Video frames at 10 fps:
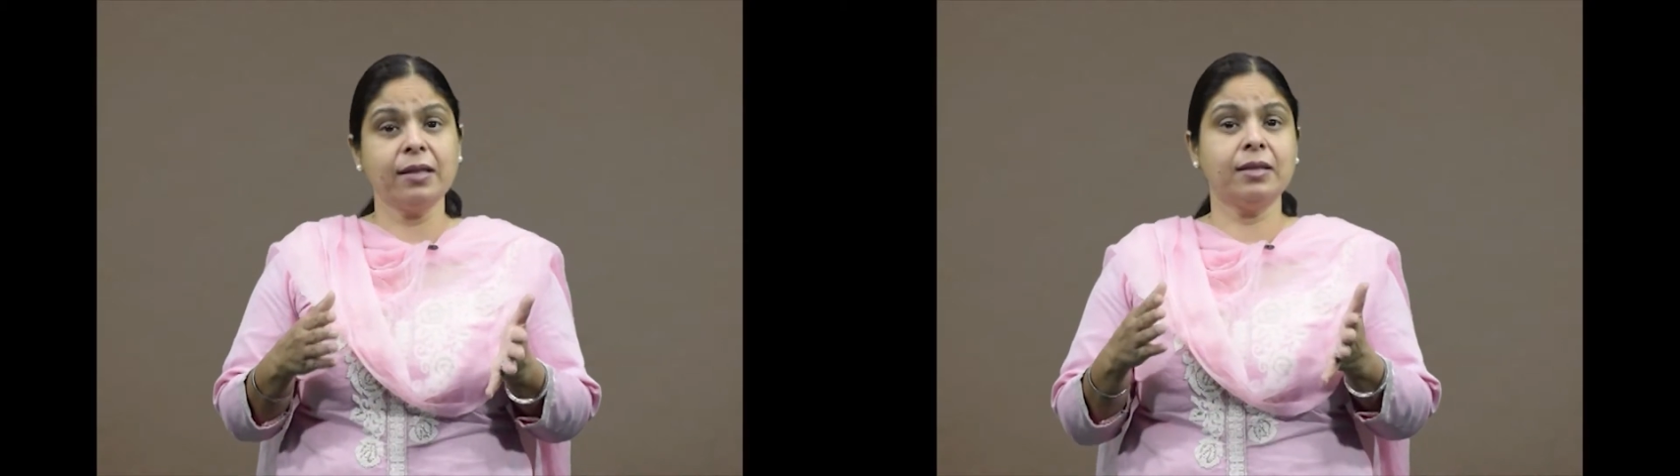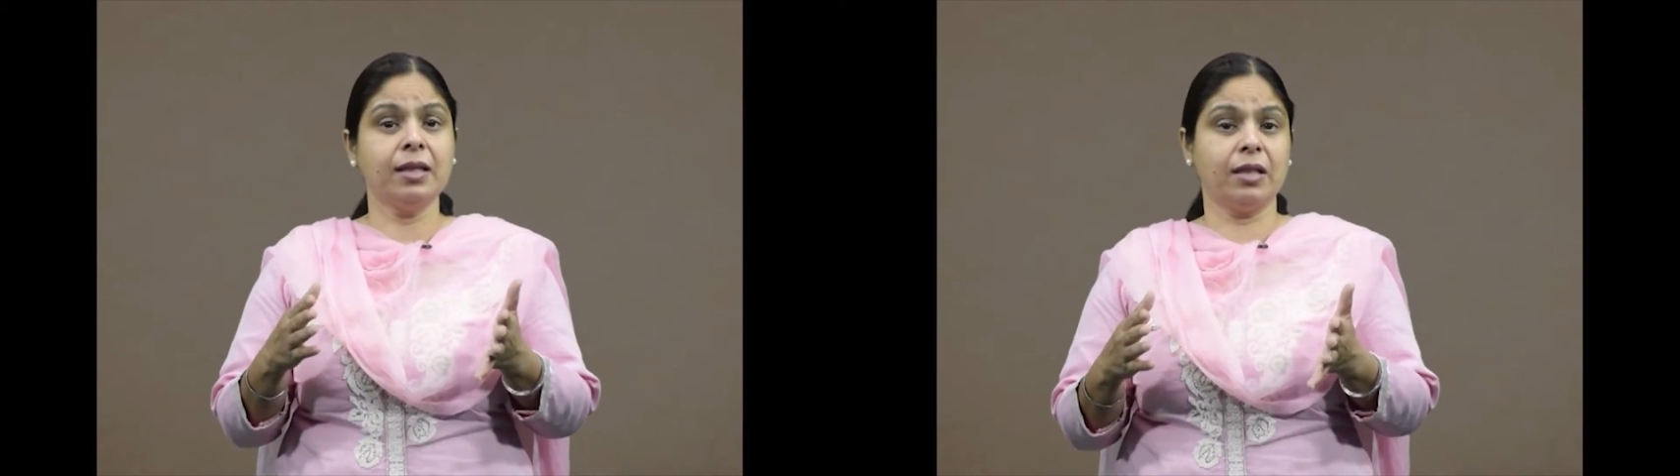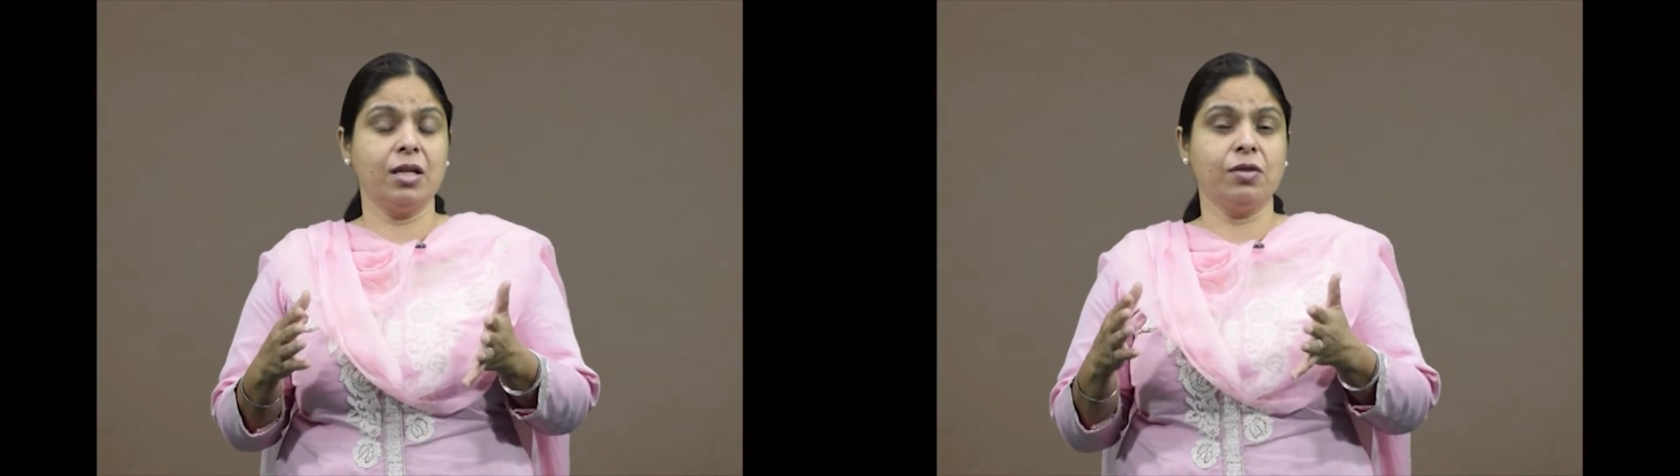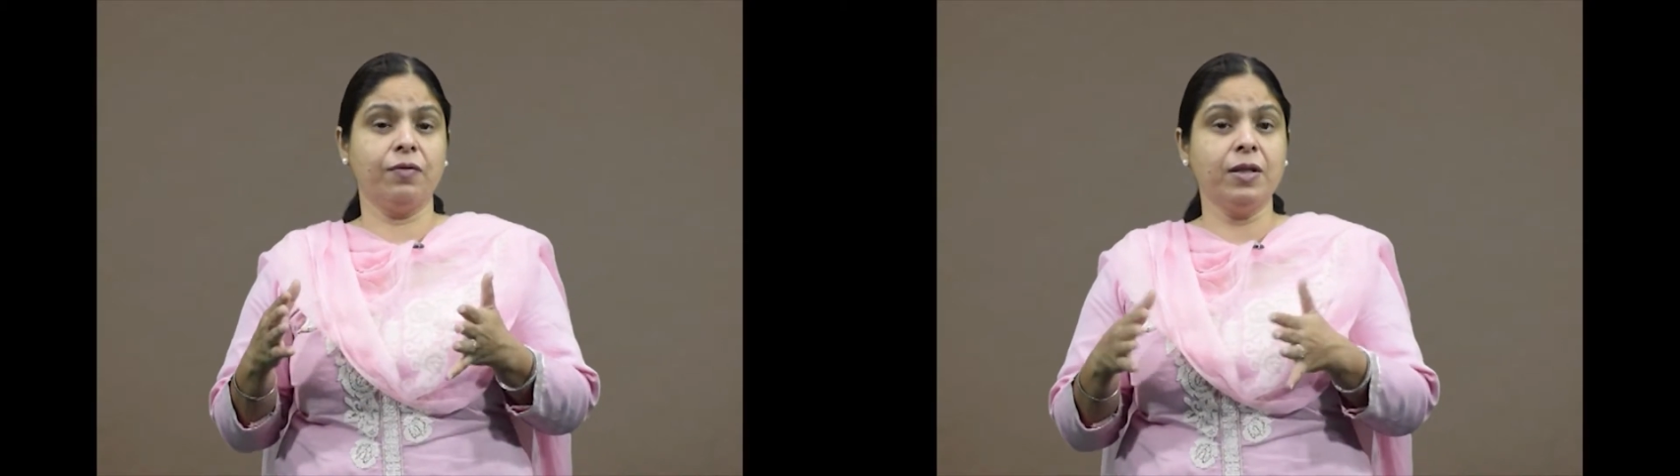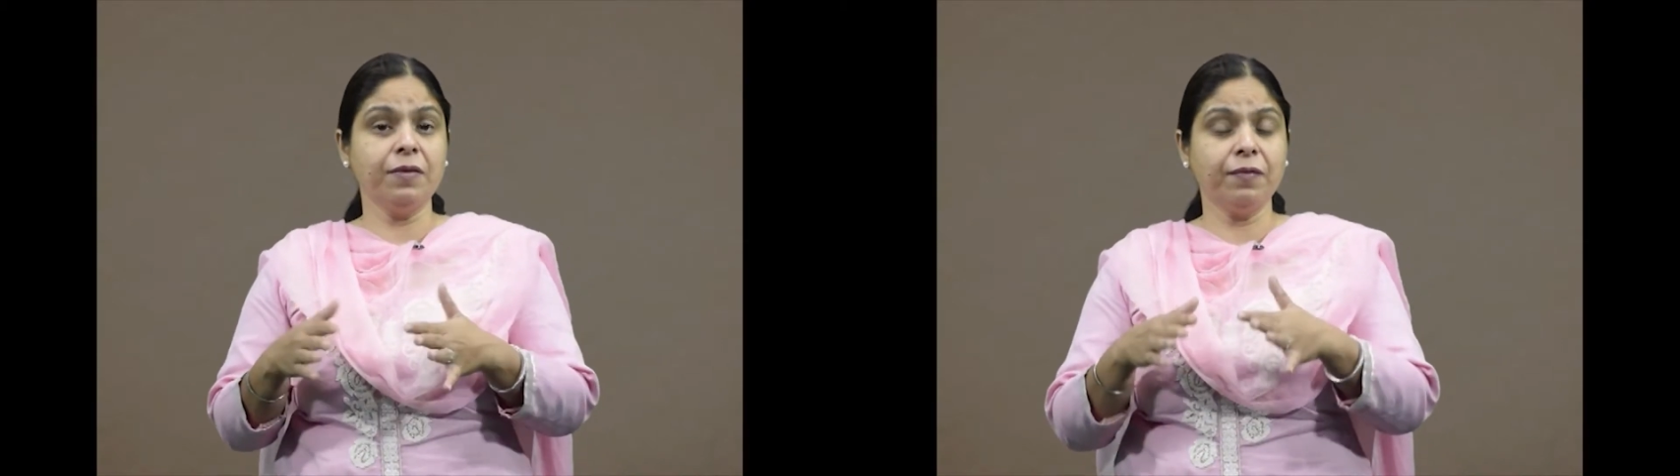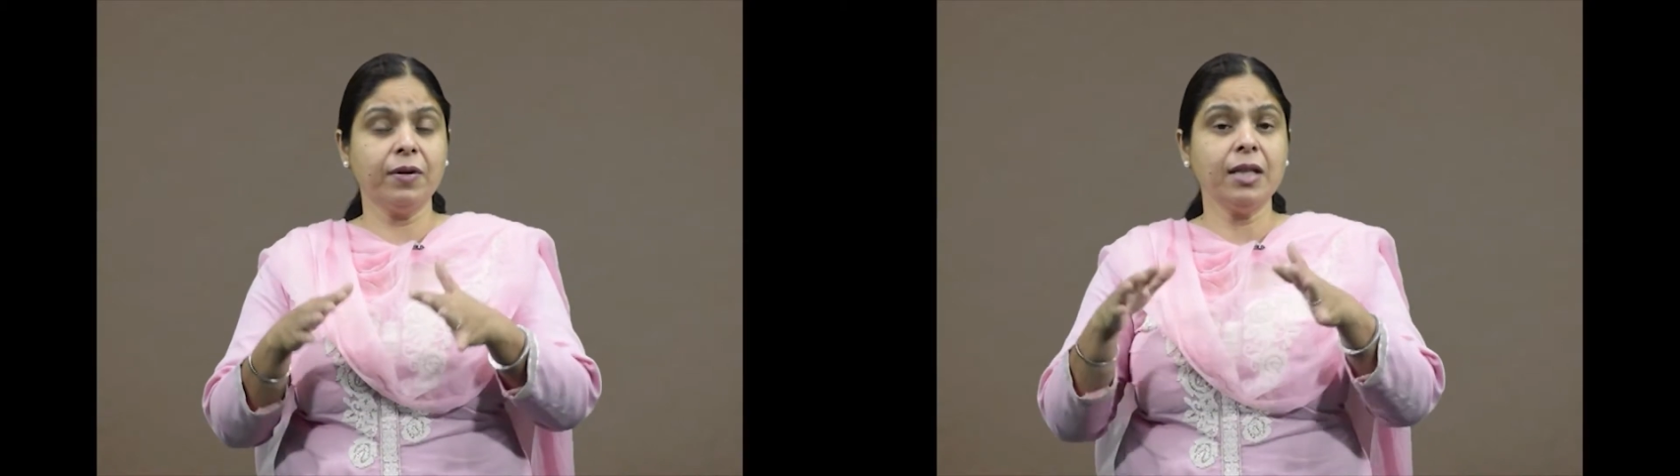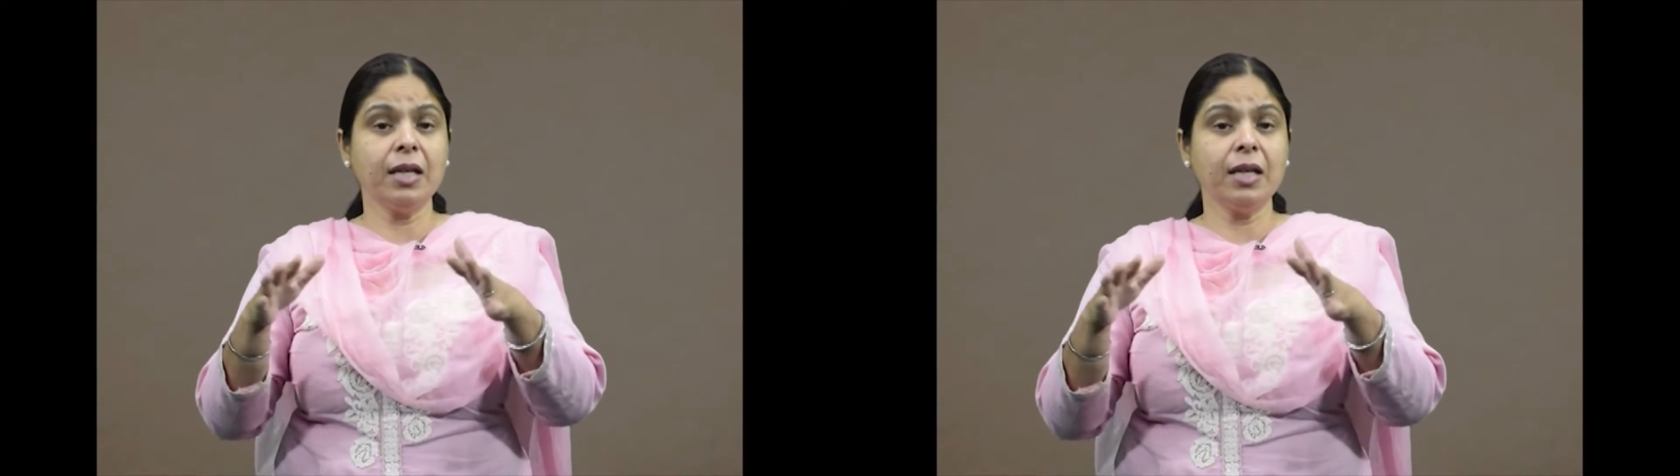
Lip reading: the thickness of different